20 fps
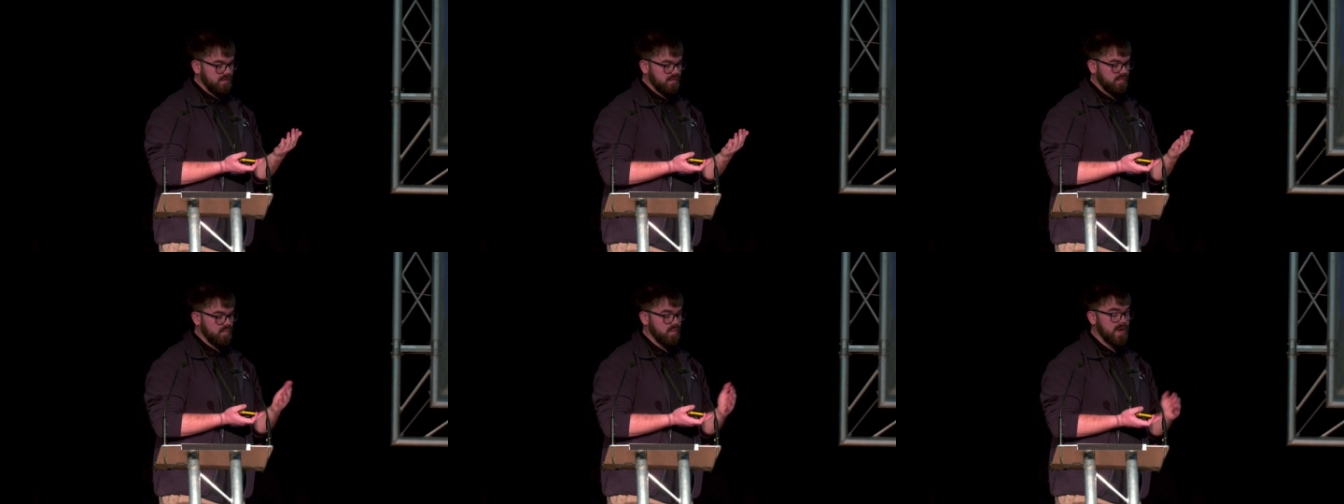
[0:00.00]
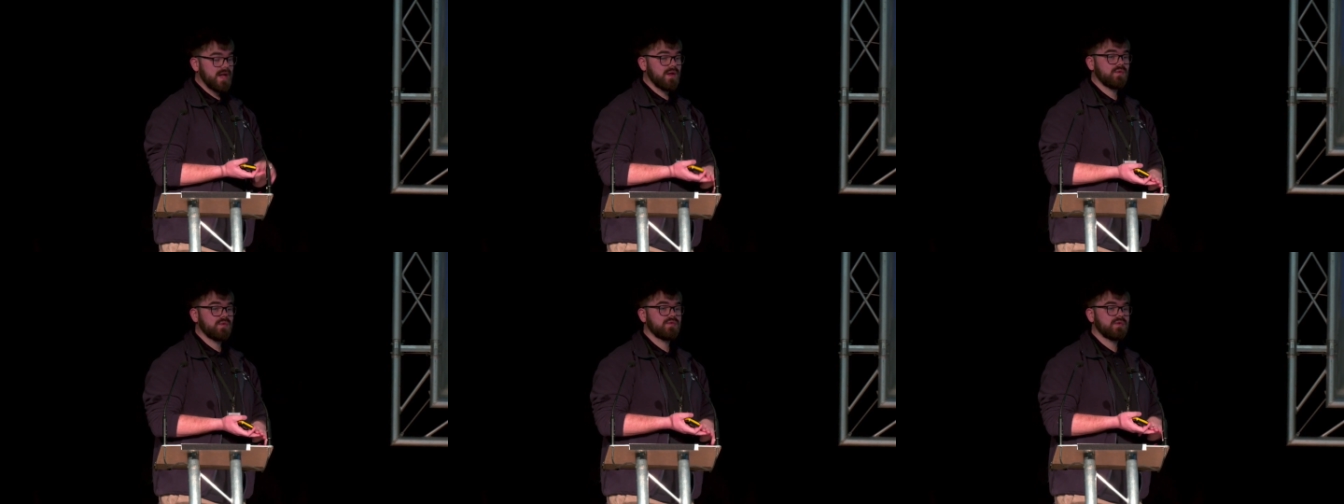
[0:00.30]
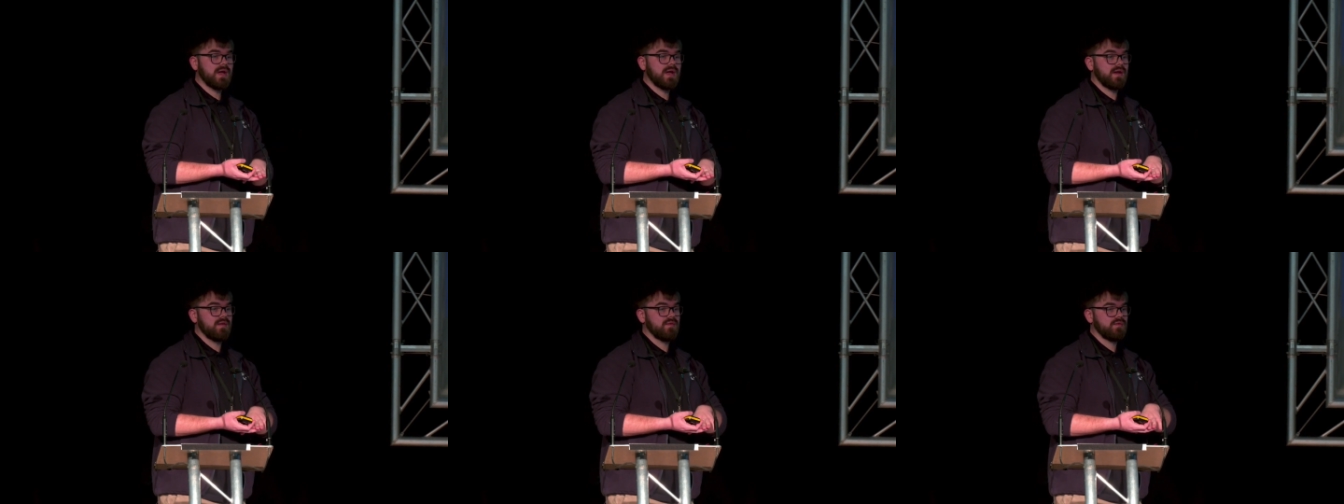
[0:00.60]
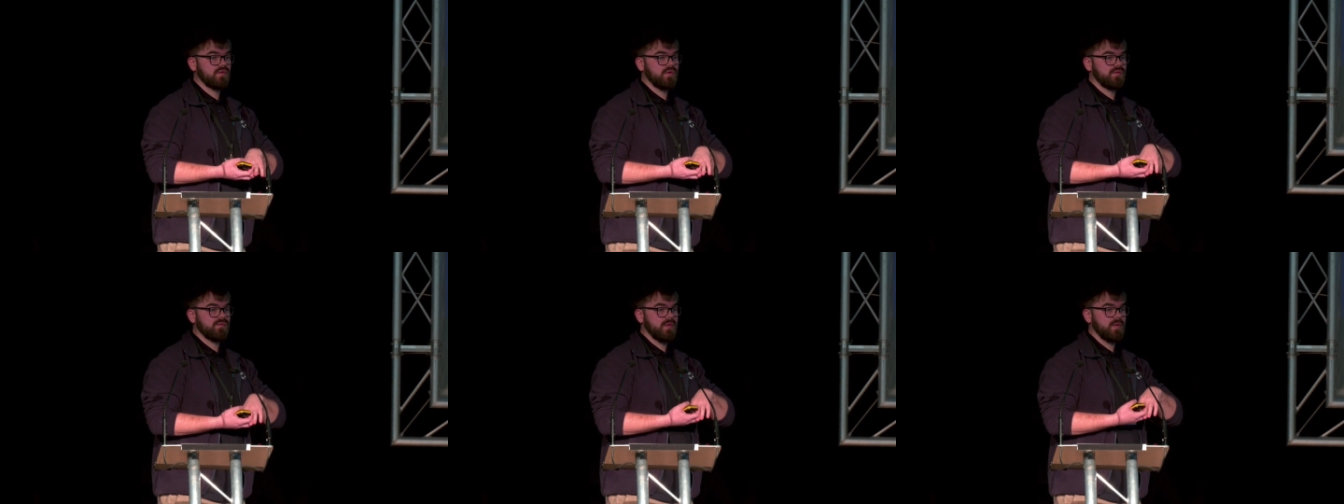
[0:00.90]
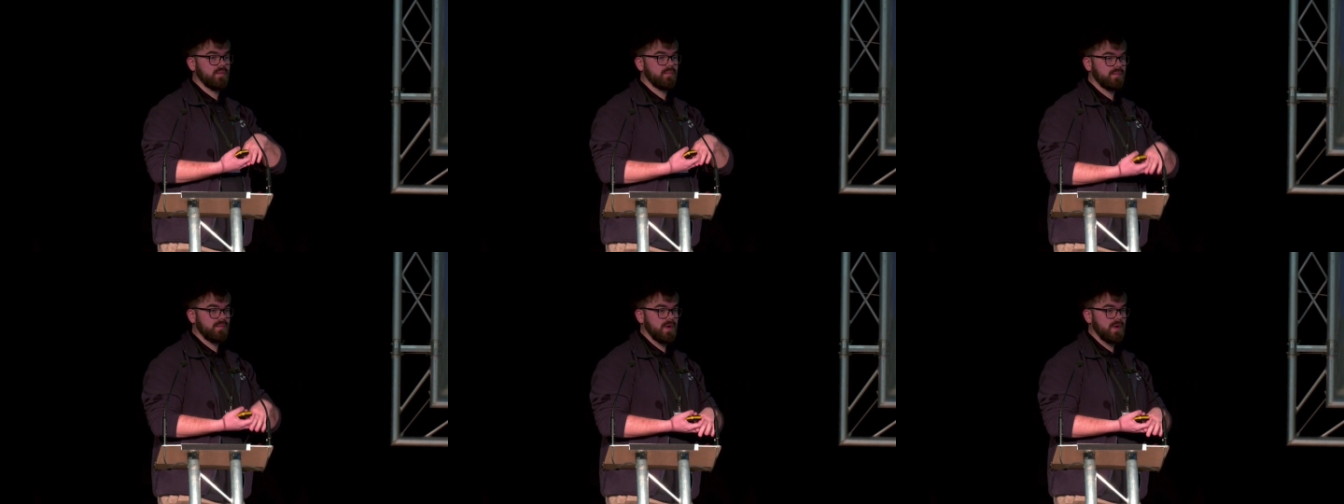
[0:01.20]
Wales and sort of the
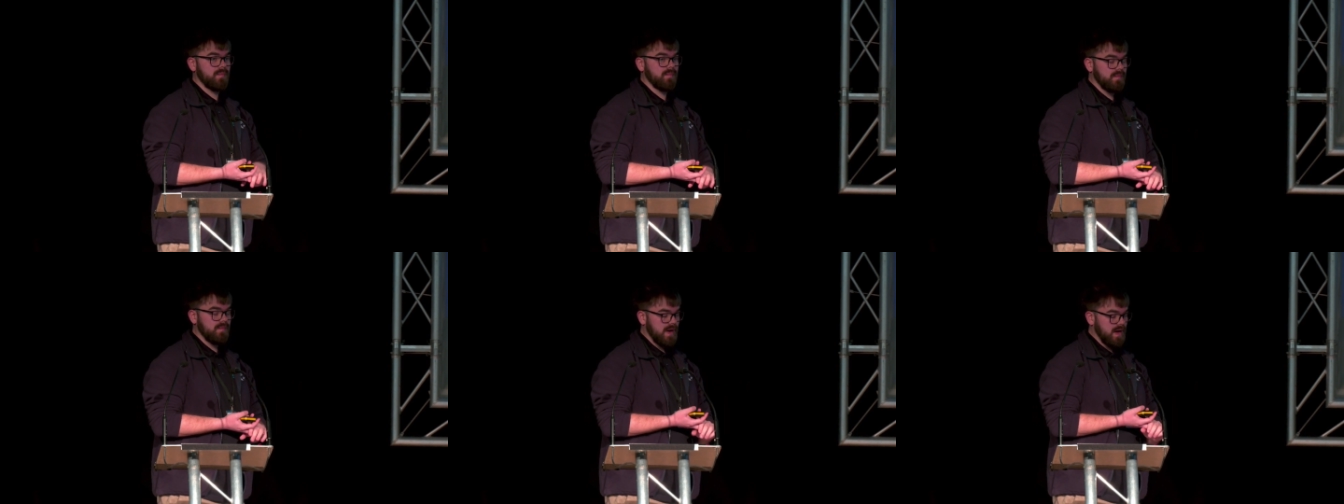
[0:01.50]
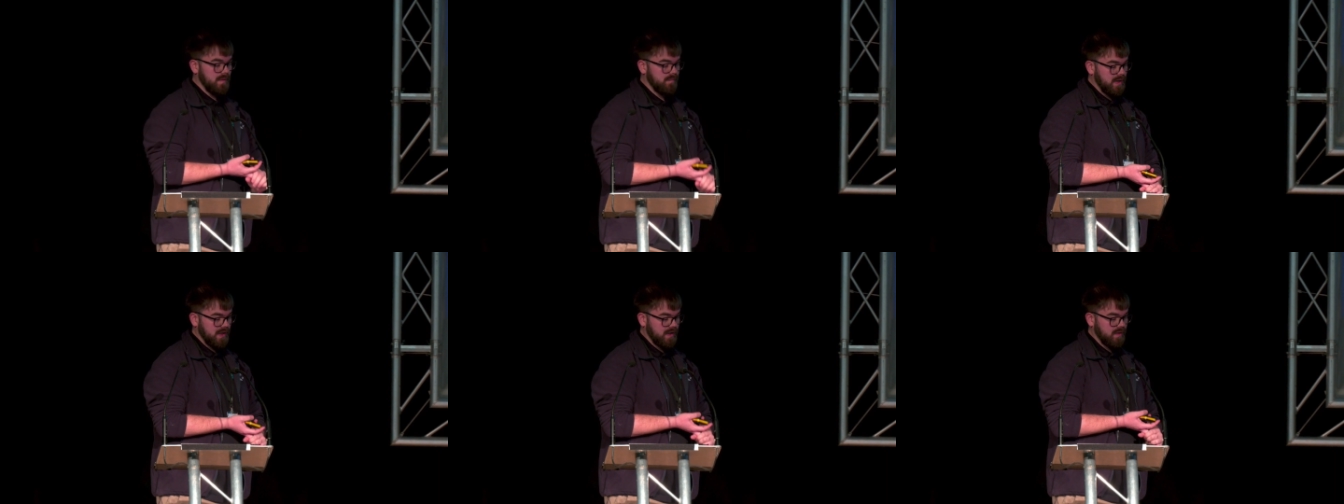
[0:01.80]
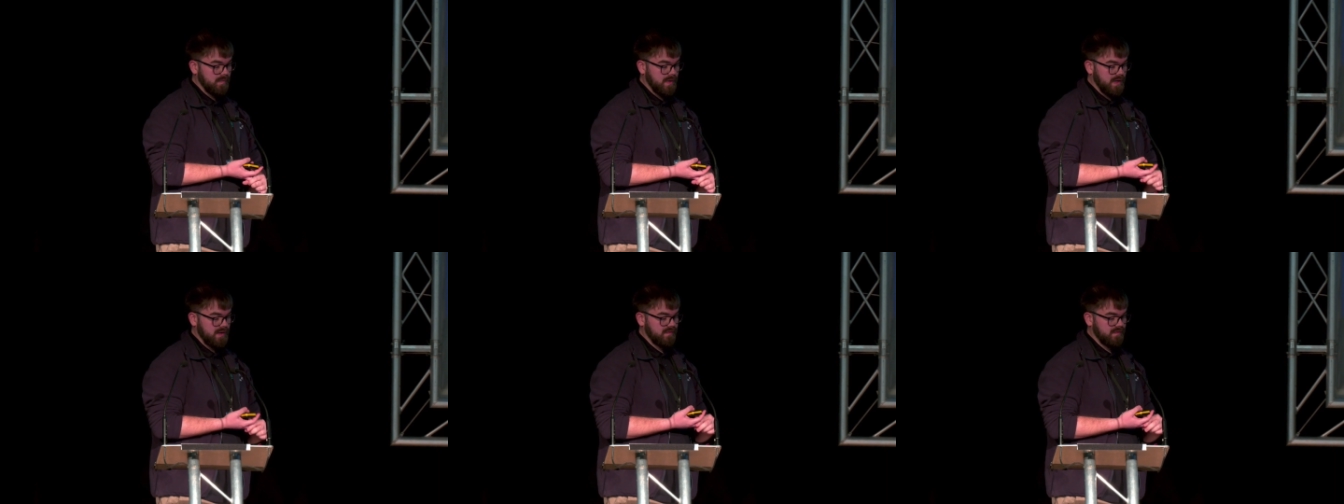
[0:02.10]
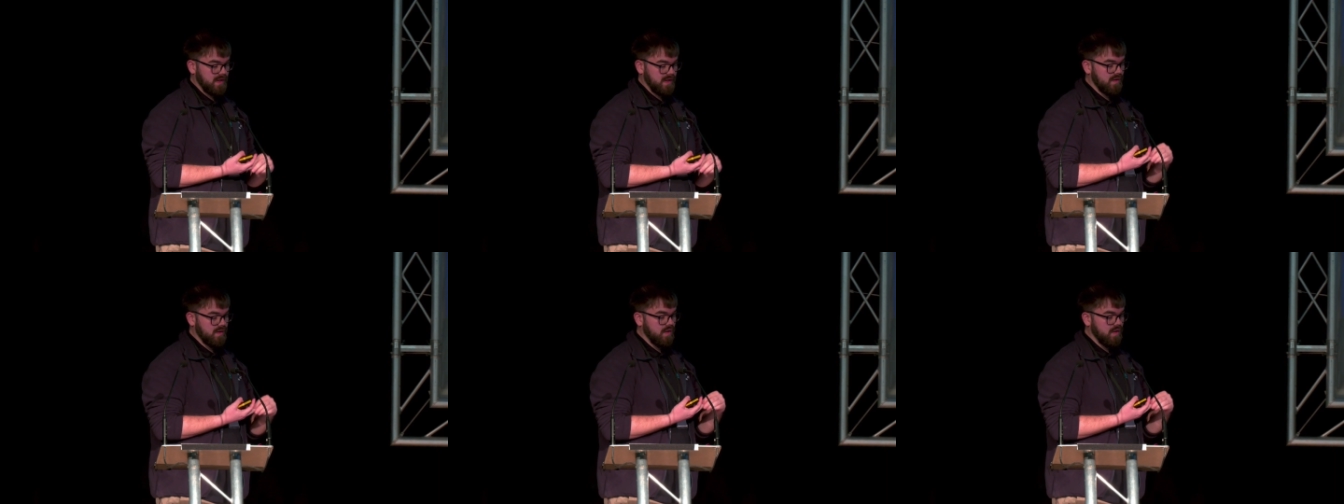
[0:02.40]
uh, applicability